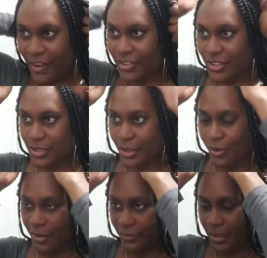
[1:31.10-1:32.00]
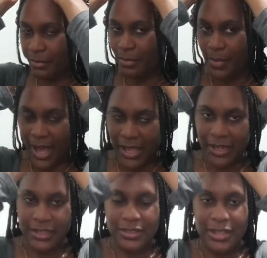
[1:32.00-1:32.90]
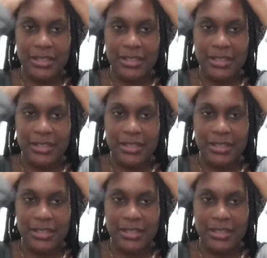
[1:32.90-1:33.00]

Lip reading: First off the bat, it